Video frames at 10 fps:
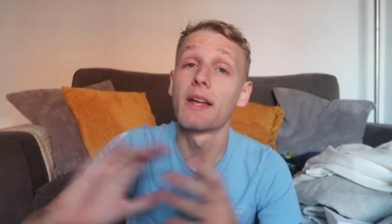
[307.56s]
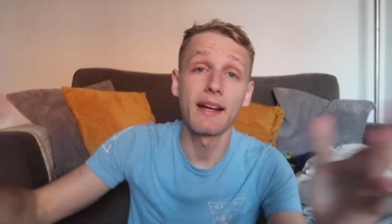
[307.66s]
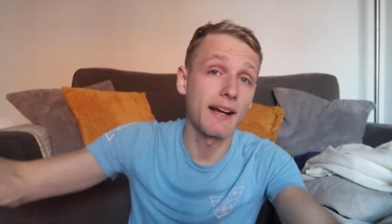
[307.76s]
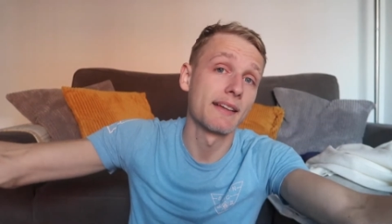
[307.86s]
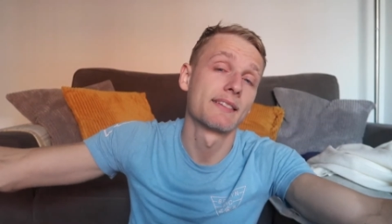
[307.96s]
But yeah
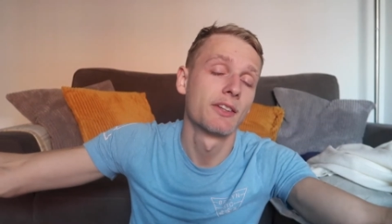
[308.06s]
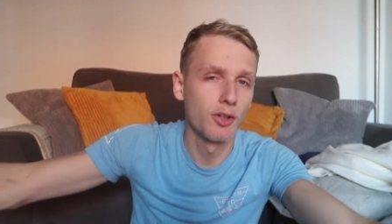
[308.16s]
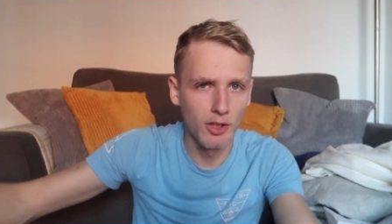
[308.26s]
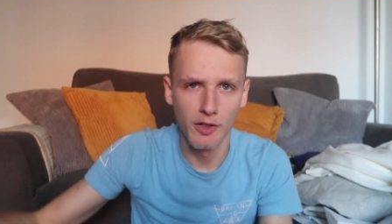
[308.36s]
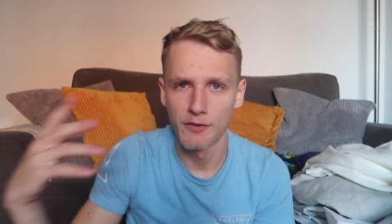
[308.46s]
guys, I
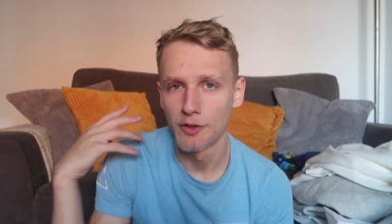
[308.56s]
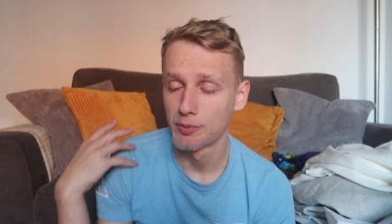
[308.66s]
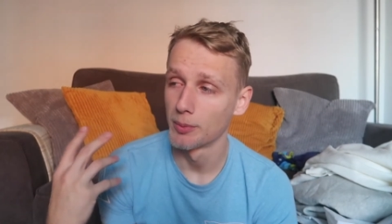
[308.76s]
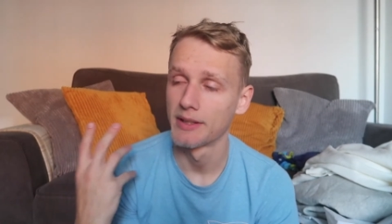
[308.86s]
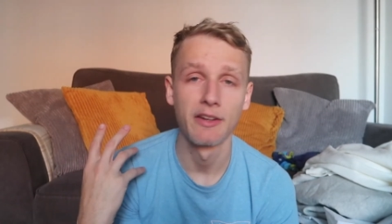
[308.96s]
know a lot of you
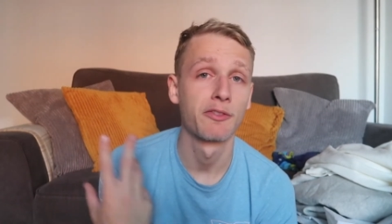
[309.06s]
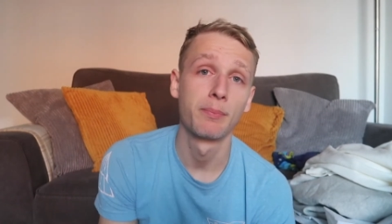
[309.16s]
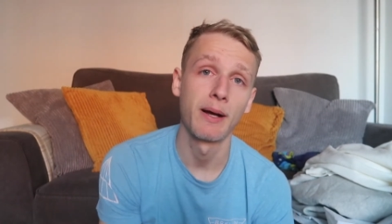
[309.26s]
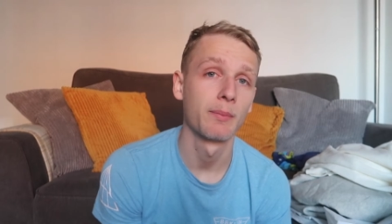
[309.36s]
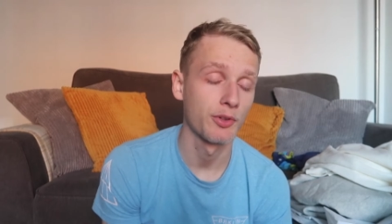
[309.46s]
probably came from
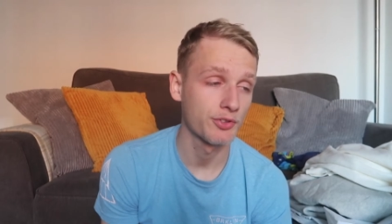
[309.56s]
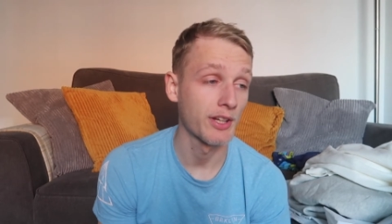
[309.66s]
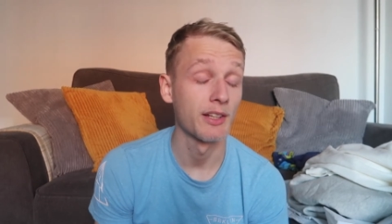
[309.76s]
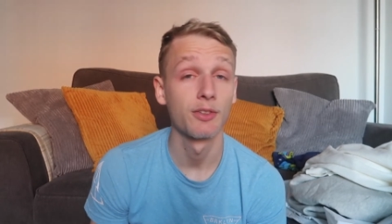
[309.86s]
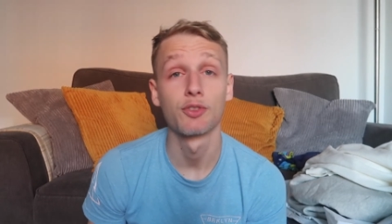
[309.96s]
Pablo's
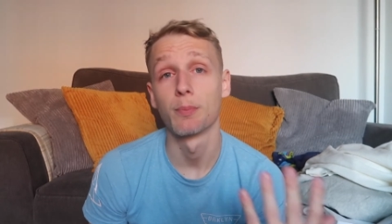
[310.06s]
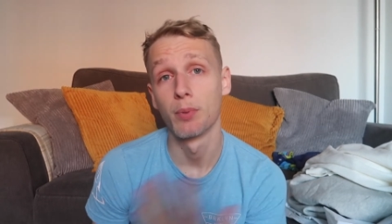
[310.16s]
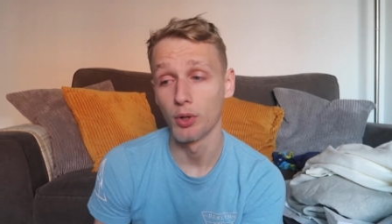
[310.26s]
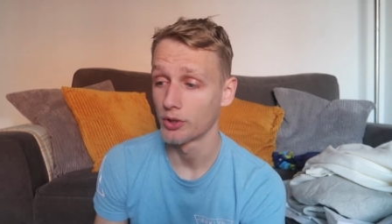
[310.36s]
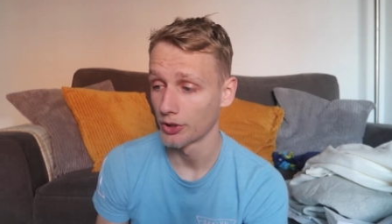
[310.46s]
channel, used to
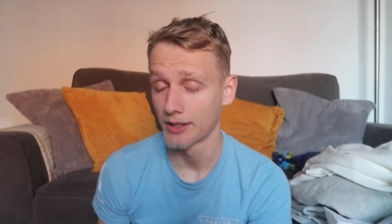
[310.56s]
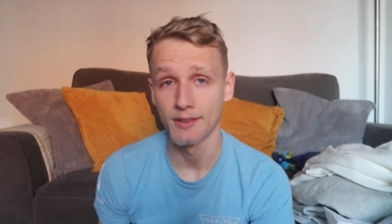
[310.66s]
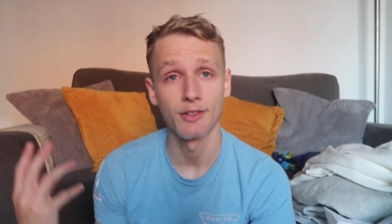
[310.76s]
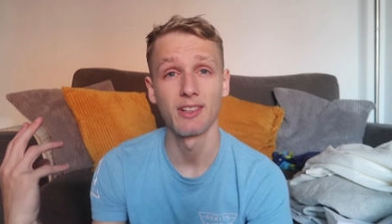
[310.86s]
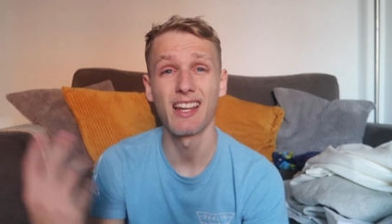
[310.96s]
pug
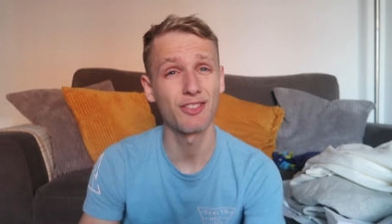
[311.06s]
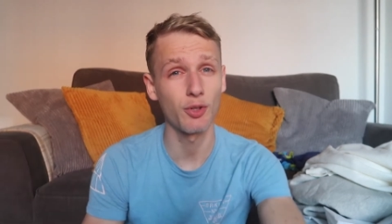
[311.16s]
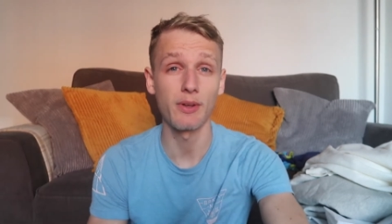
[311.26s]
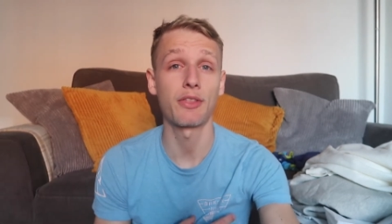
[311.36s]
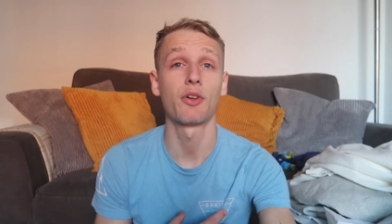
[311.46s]
content, so let us know
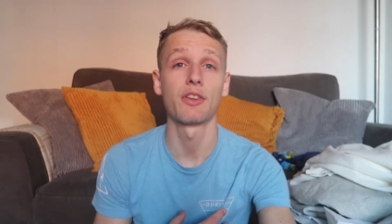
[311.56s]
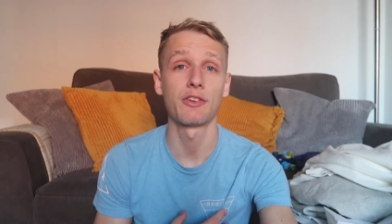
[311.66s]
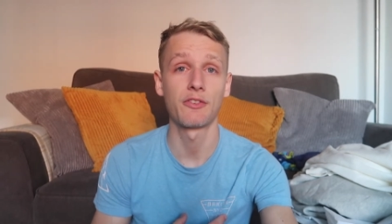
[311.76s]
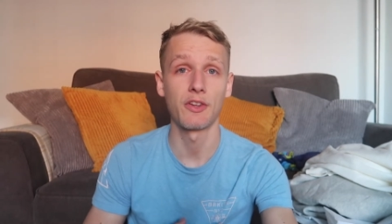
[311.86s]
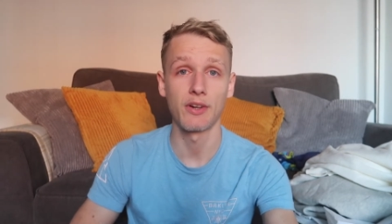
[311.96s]
what you thought of
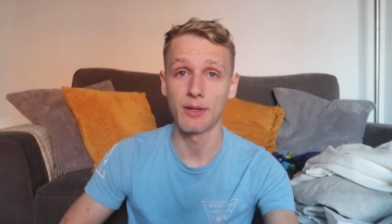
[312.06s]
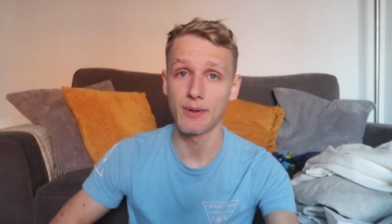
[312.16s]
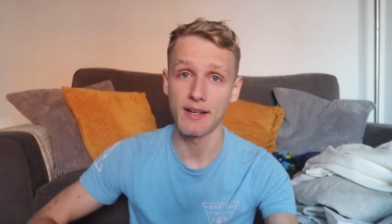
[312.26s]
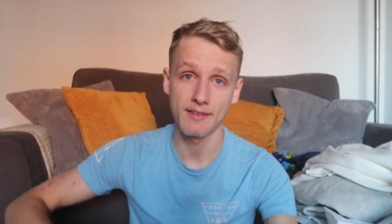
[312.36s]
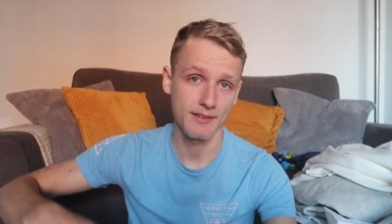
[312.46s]
this video
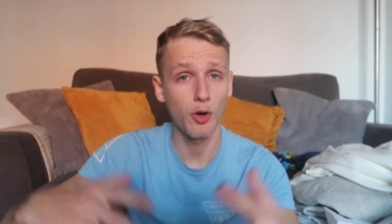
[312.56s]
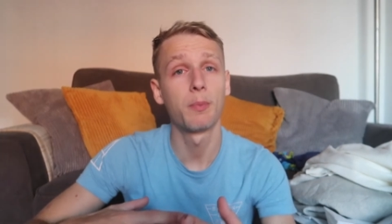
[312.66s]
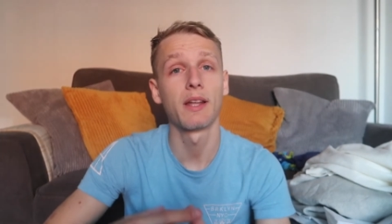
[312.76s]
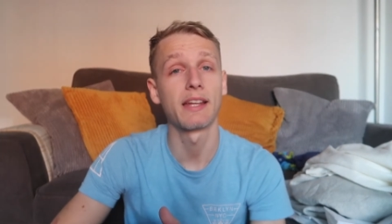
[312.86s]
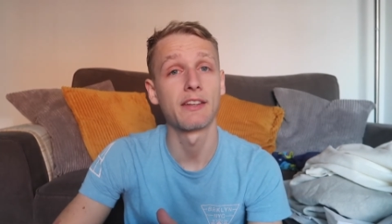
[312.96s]
anyways. Drop
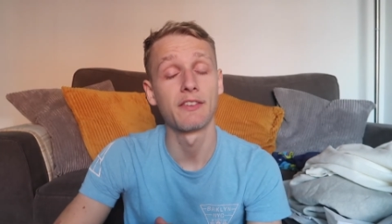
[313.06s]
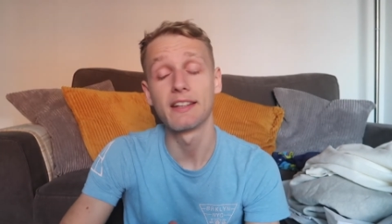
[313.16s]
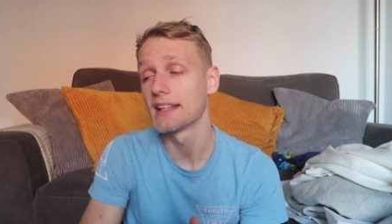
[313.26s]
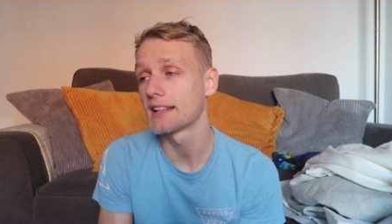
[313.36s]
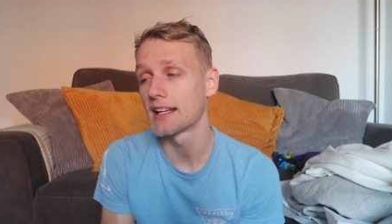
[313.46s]
a like if you
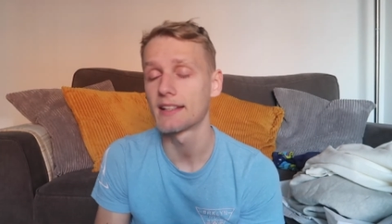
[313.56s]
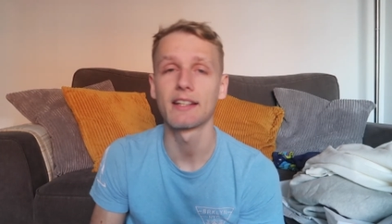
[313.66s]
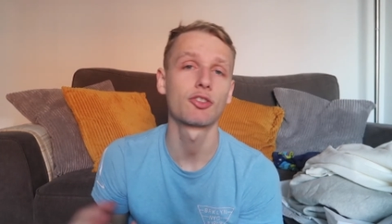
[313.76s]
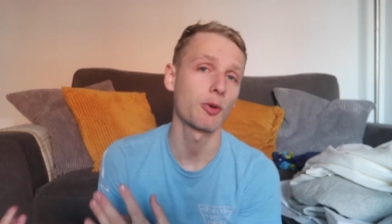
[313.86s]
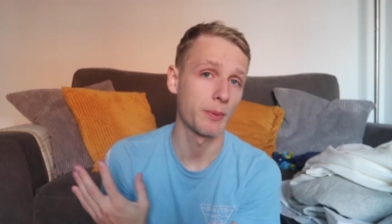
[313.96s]
did like
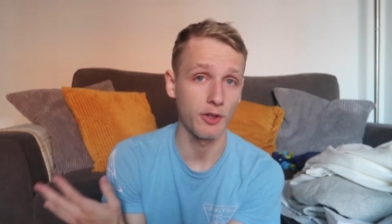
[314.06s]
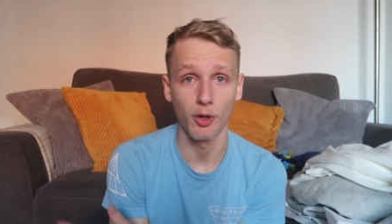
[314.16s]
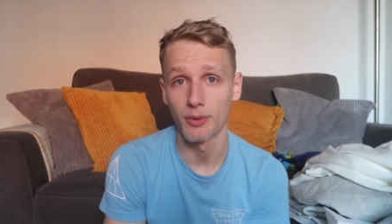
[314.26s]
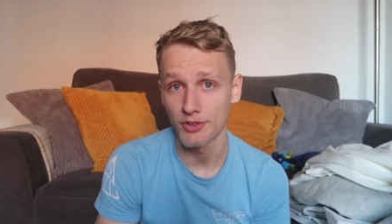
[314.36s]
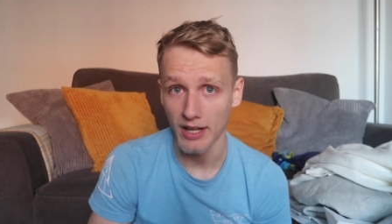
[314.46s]
it, drop any
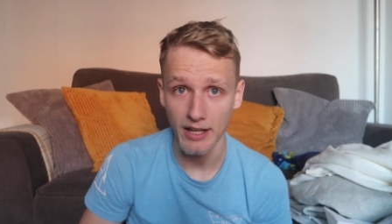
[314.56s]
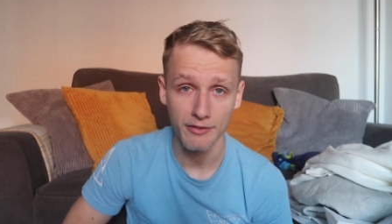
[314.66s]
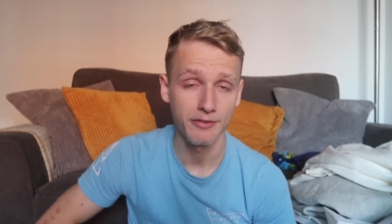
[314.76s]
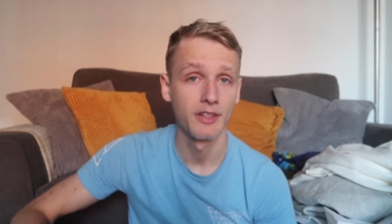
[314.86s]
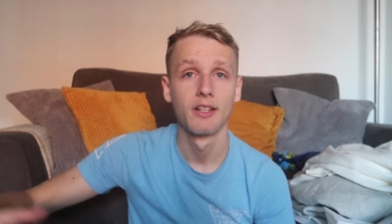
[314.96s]
comment you
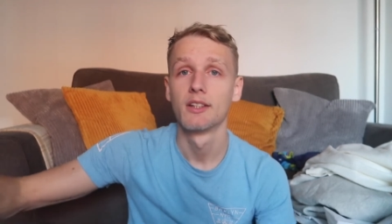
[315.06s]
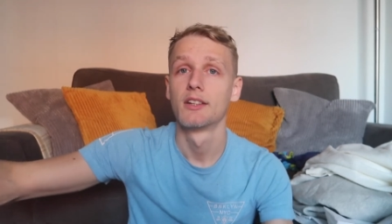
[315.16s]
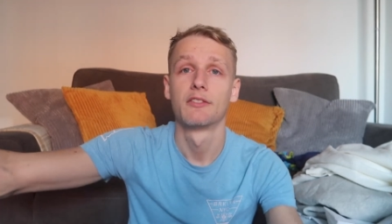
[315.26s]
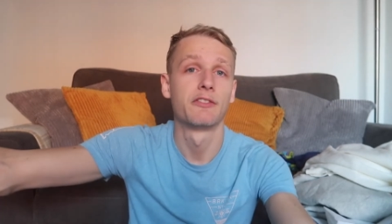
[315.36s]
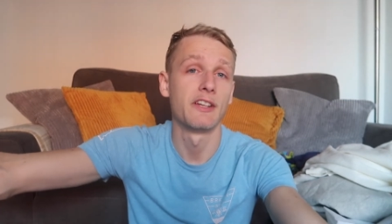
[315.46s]
have,
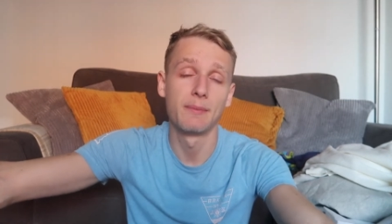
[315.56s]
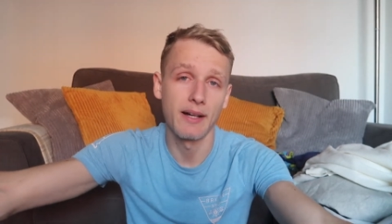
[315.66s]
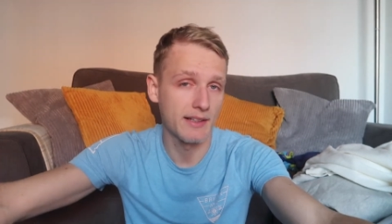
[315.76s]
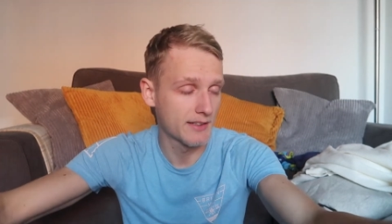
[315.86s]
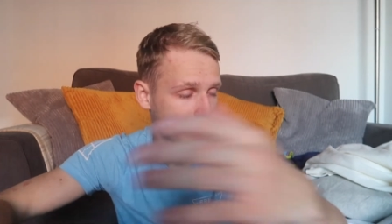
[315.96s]

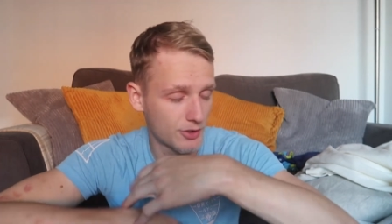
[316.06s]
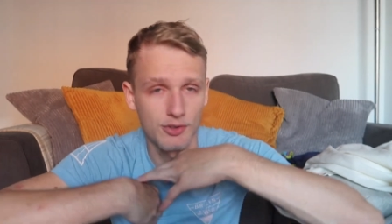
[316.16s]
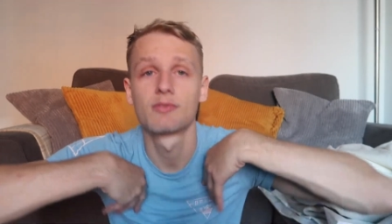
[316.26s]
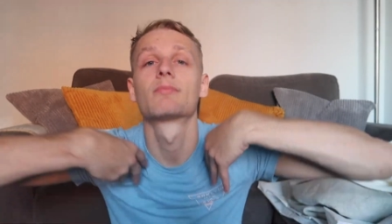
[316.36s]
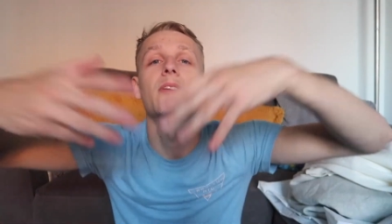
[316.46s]
feedback,
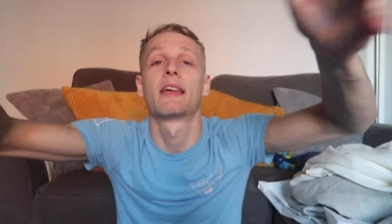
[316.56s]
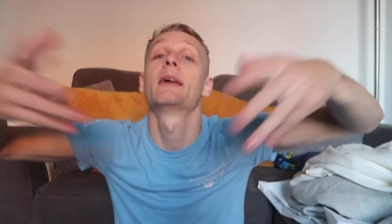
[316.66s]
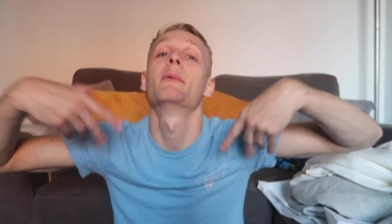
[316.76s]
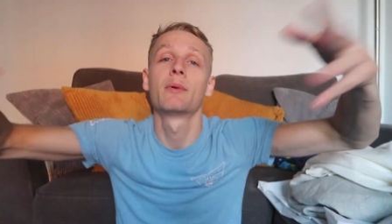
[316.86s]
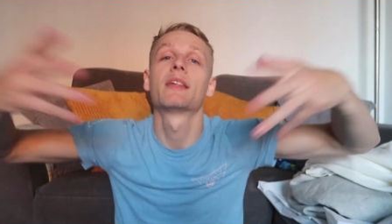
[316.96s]
just
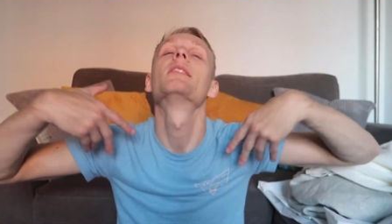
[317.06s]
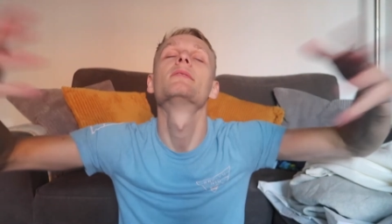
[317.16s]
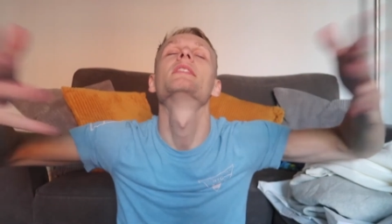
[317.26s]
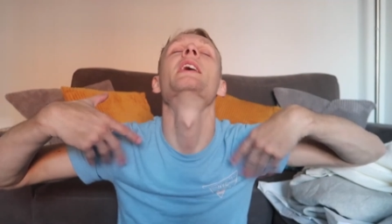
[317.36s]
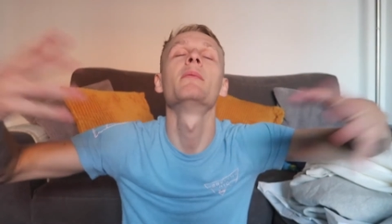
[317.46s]
hit me with it.
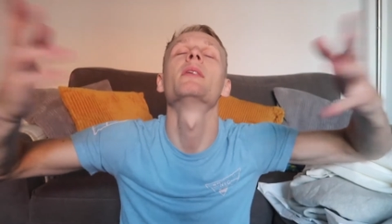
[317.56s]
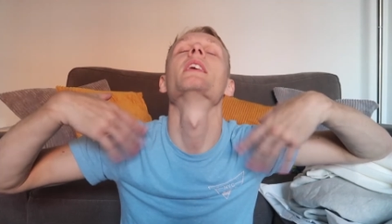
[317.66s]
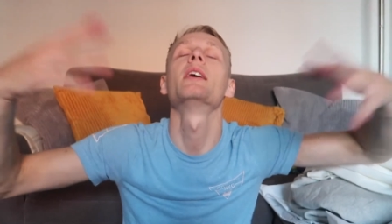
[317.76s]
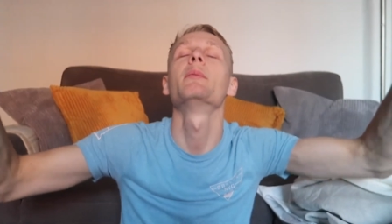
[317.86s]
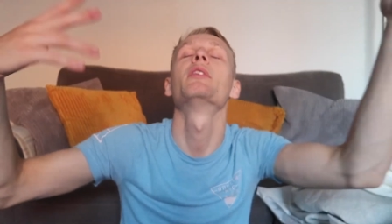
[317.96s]
Hit me,
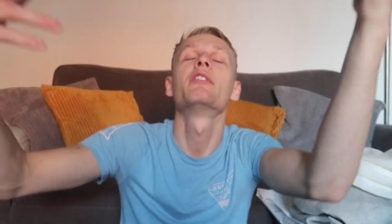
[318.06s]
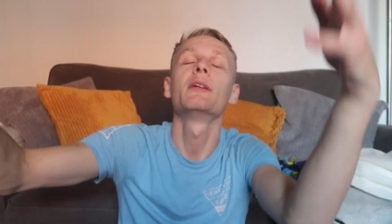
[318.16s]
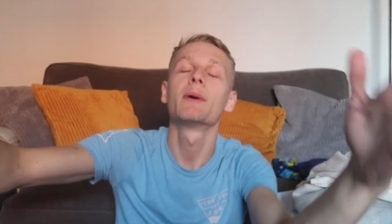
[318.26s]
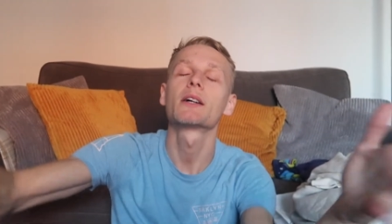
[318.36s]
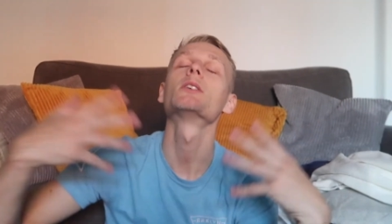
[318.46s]
hit me with the
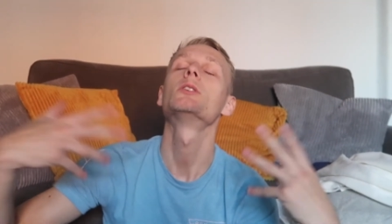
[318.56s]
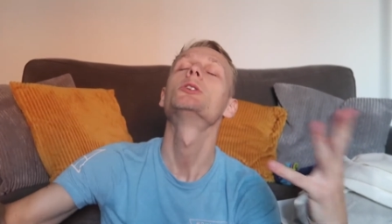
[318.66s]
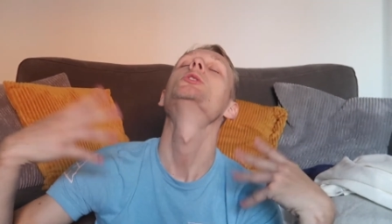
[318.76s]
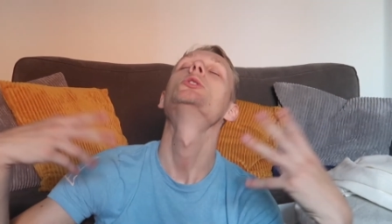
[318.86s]
feedback on.